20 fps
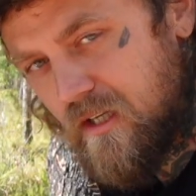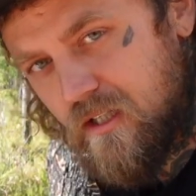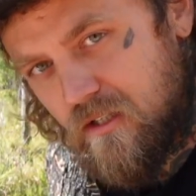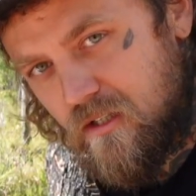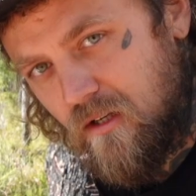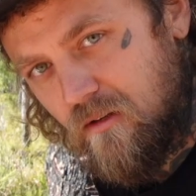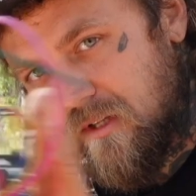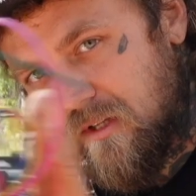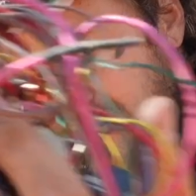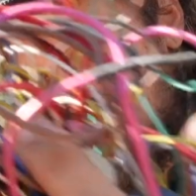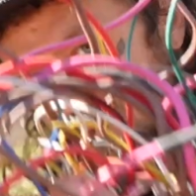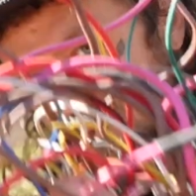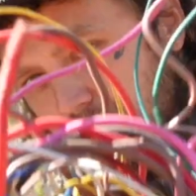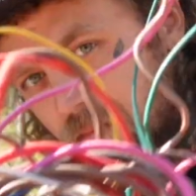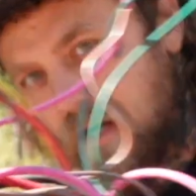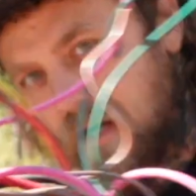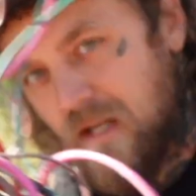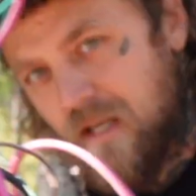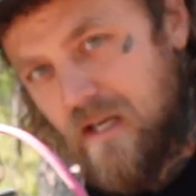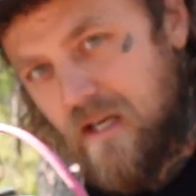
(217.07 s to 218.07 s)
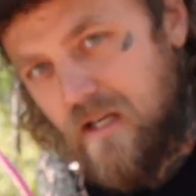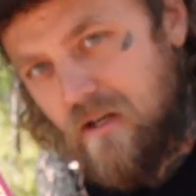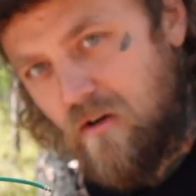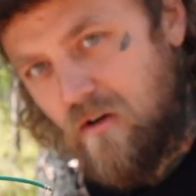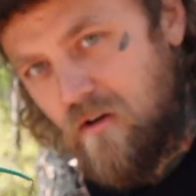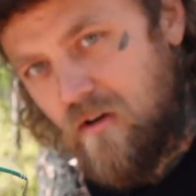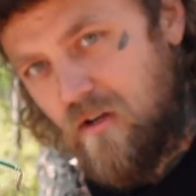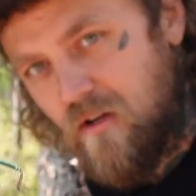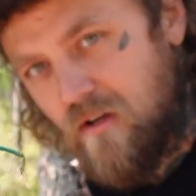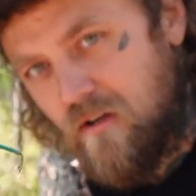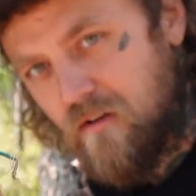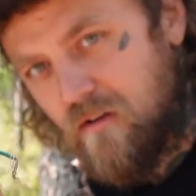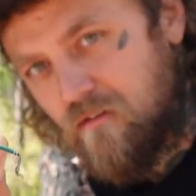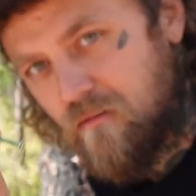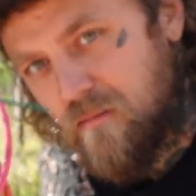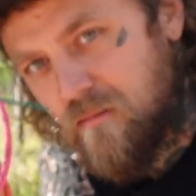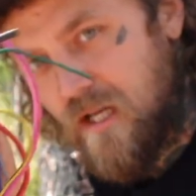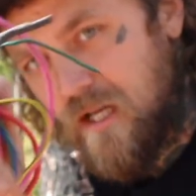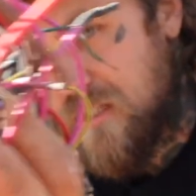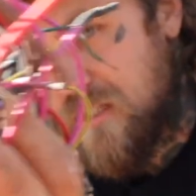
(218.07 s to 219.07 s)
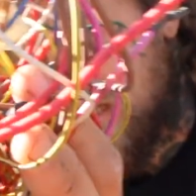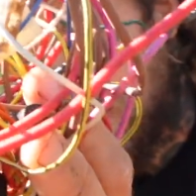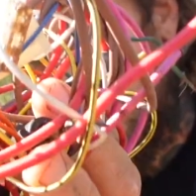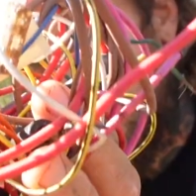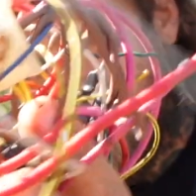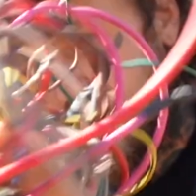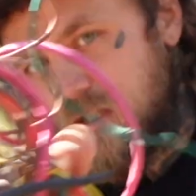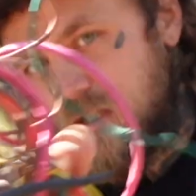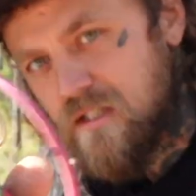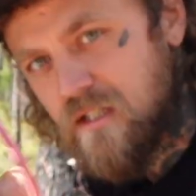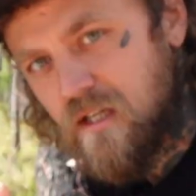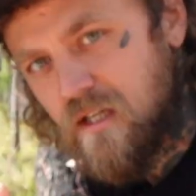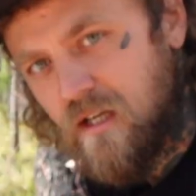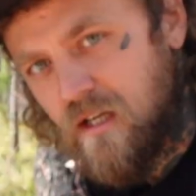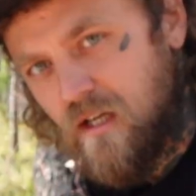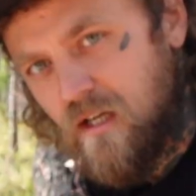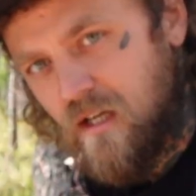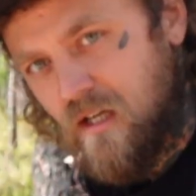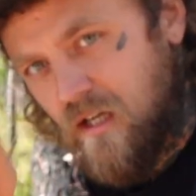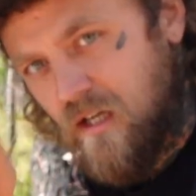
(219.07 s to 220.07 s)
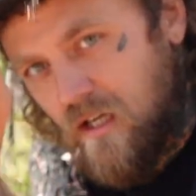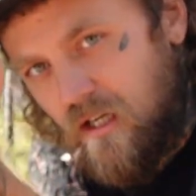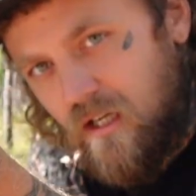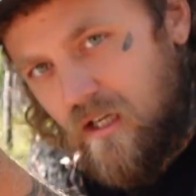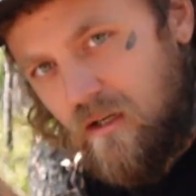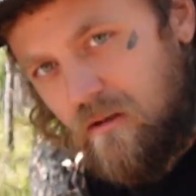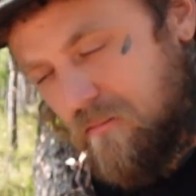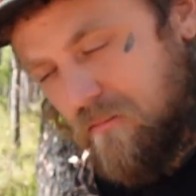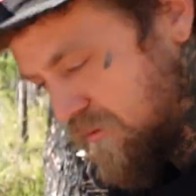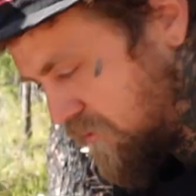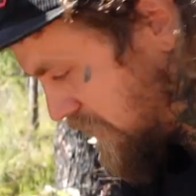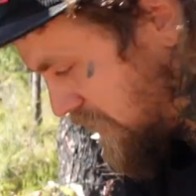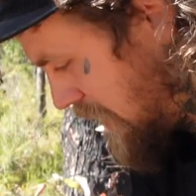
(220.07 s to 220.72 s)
So thanks to me buddy E-Dog from Dads and Lads. Pulled a